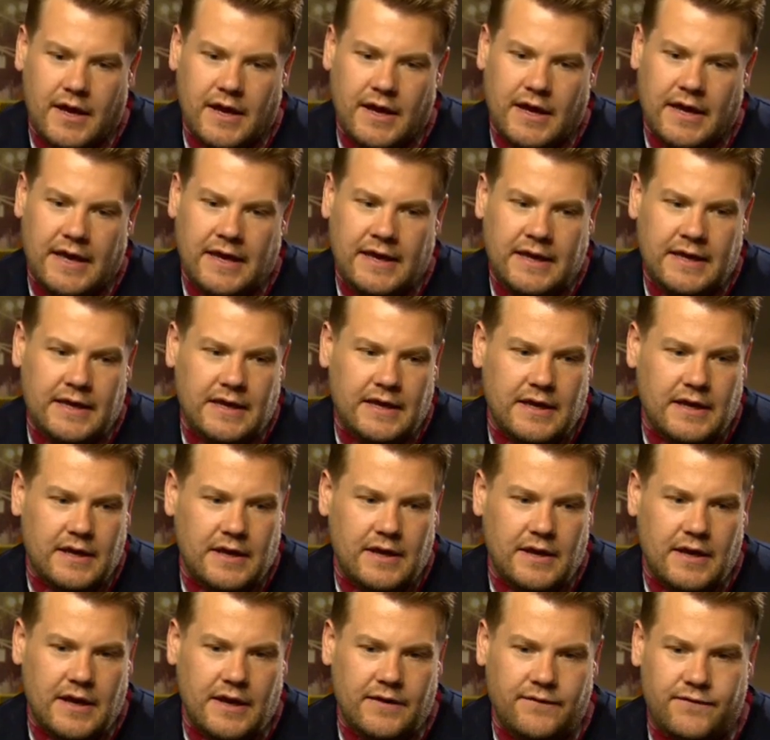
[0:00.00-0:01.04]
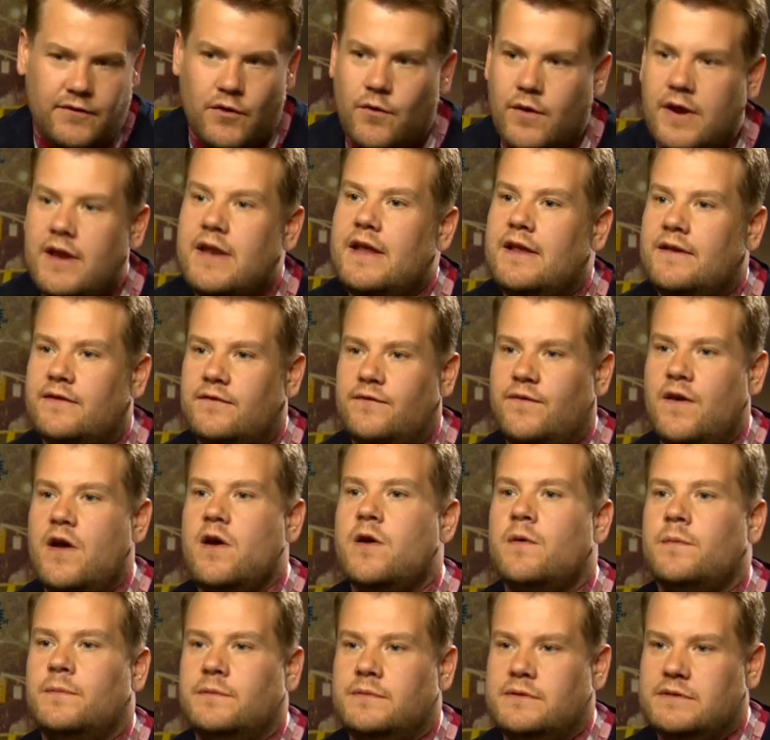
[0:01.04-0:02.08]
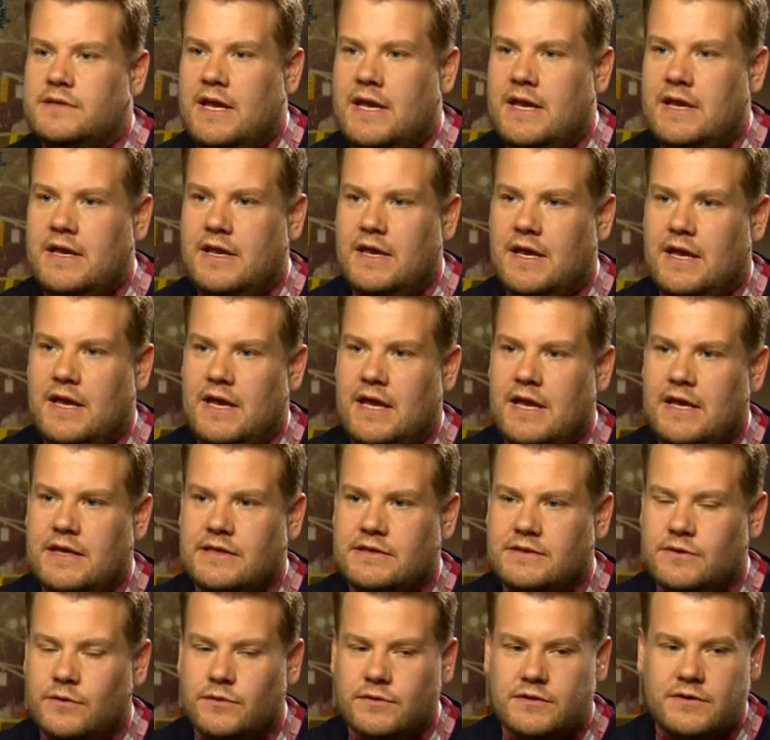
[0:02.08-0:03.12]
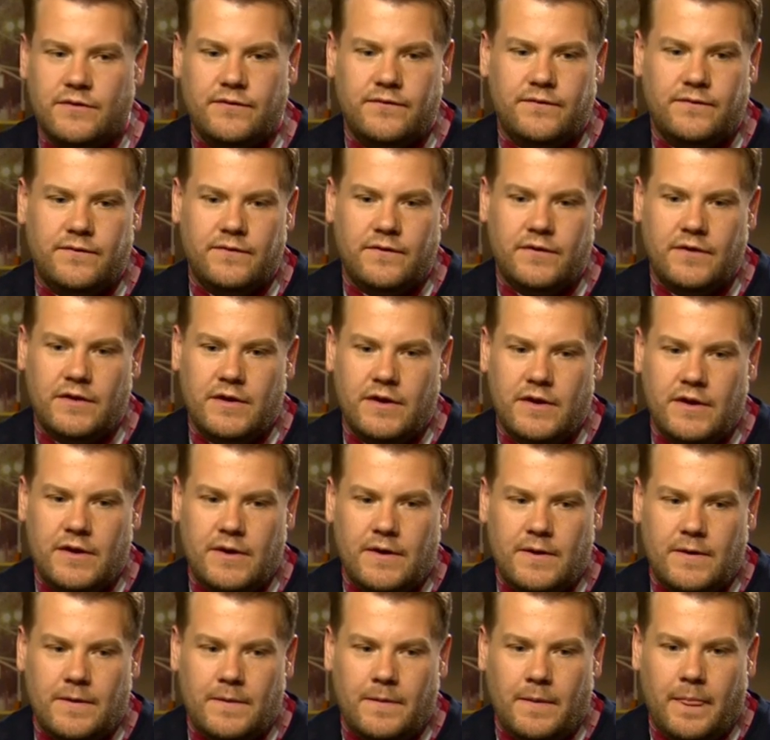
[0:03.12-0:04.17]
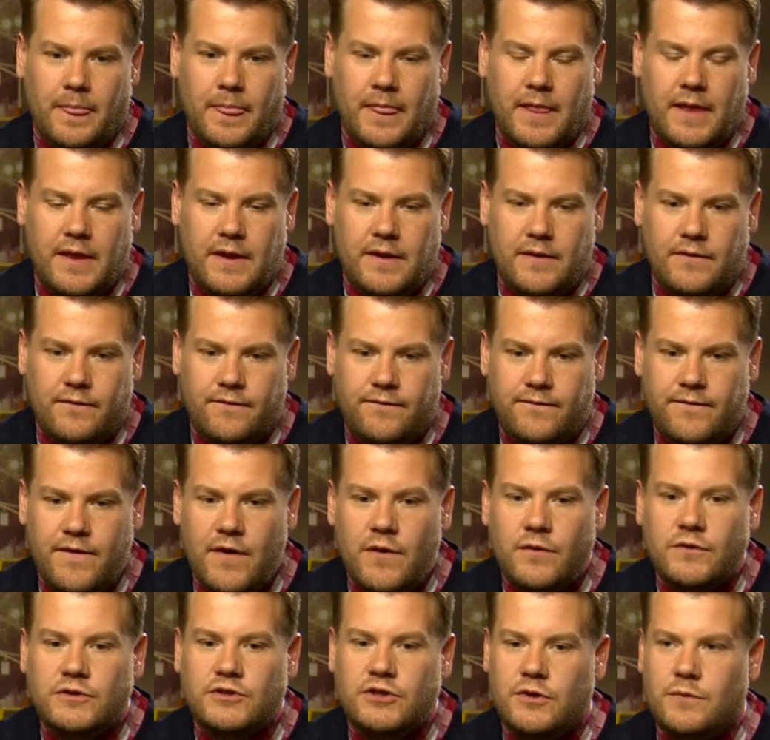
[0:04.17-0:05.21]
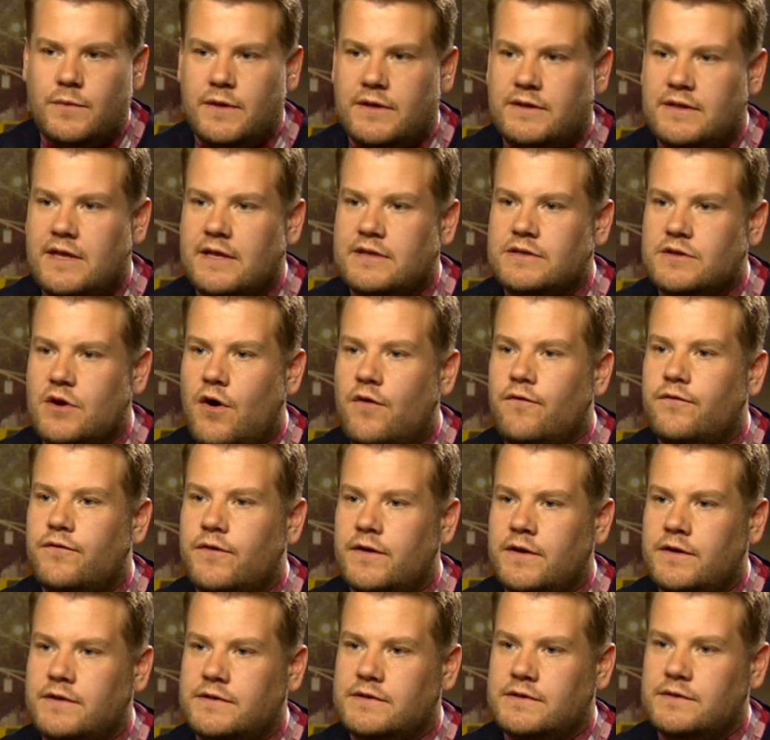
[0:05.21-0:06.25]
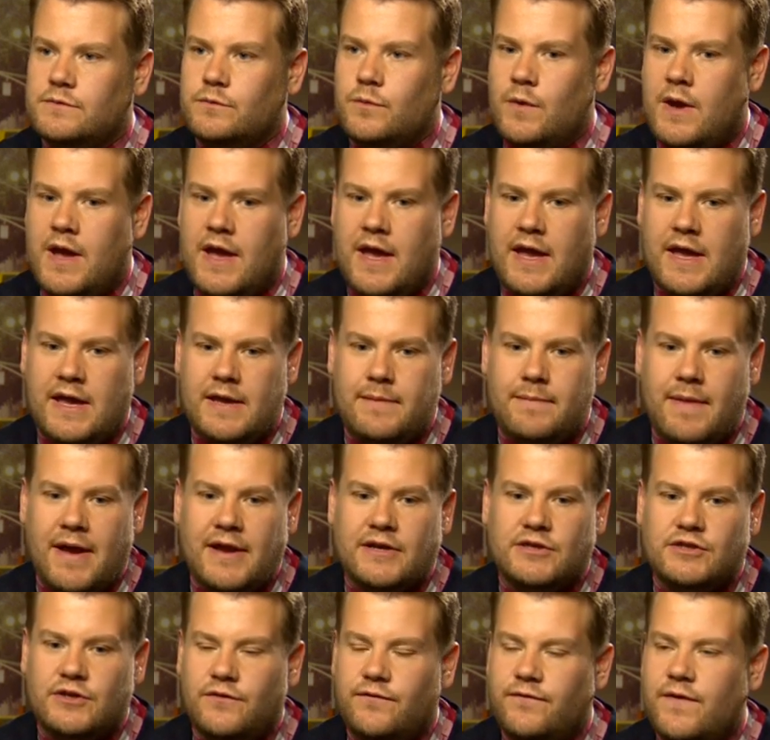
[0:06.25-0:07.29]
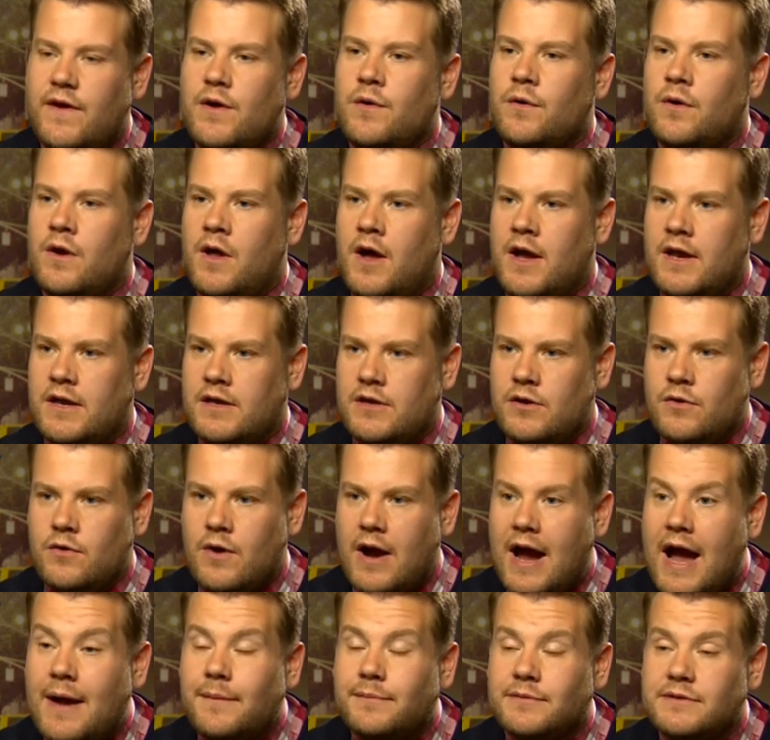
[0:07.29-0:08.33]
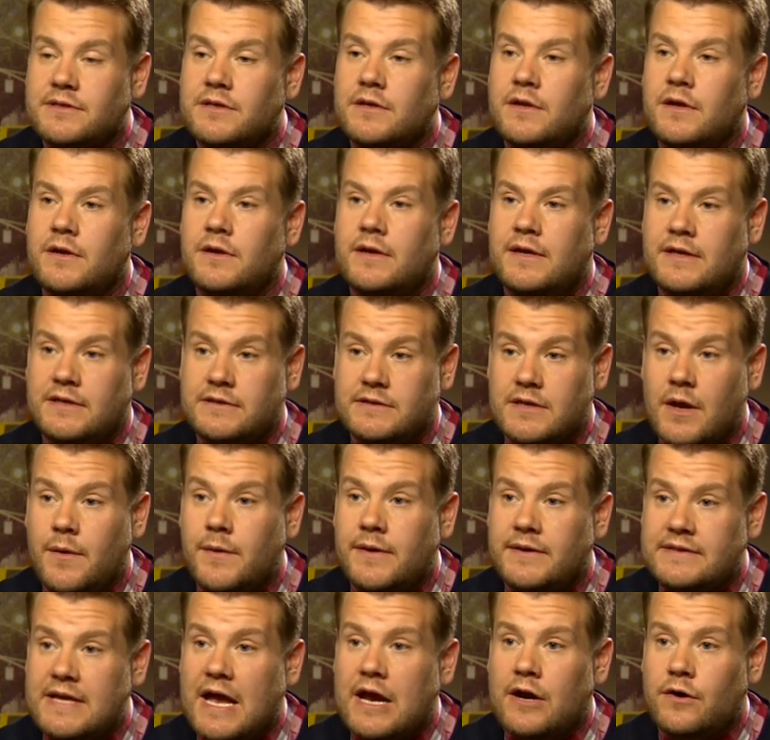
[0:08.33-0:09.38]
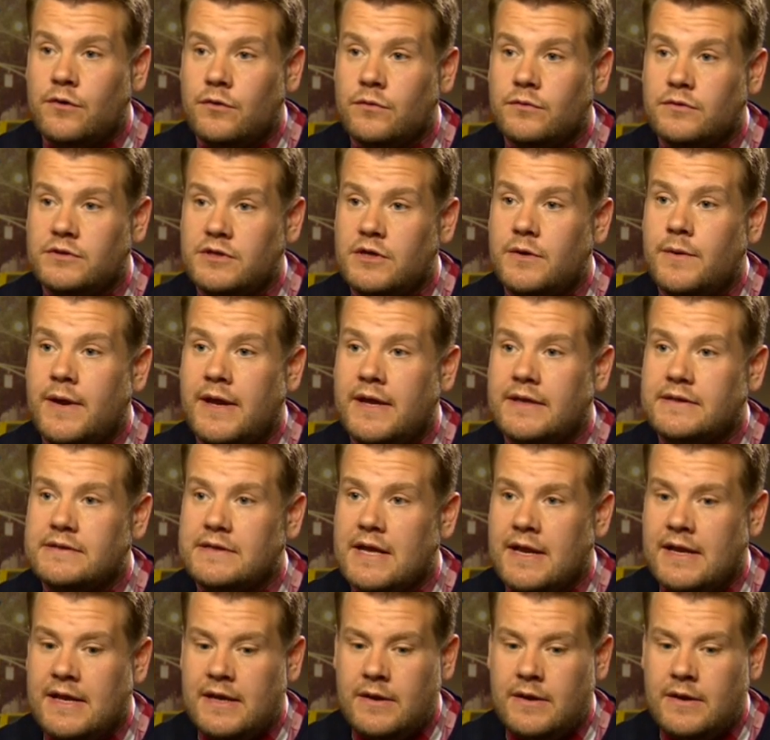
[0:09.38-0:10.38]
if you're in his films, he sort of fills you with this confidence where he makes you feel like you're absolutely so integral to it. And